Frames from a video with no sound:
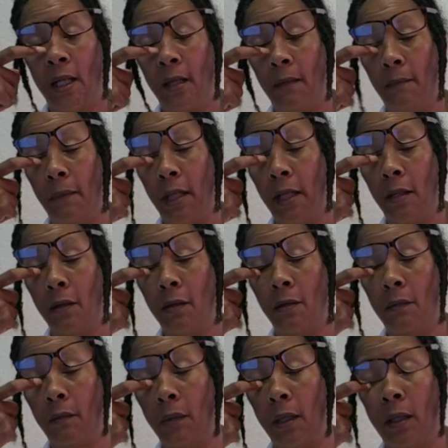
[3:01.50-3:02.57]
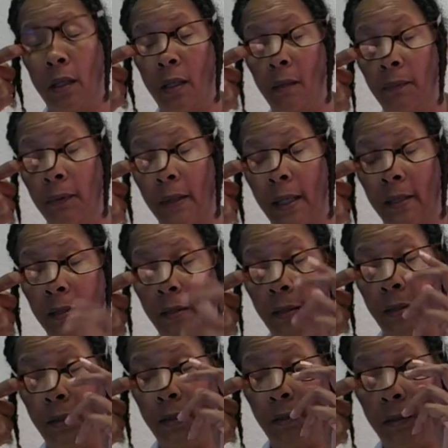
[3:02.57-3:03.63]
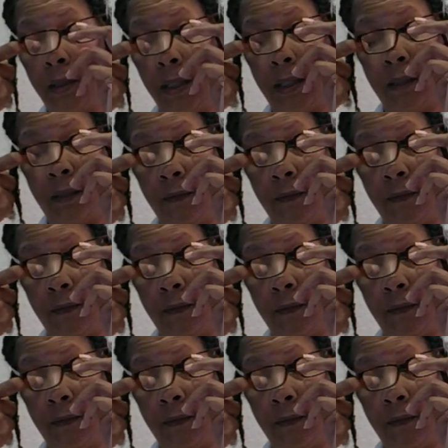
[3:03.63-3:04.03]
male prostitutes and the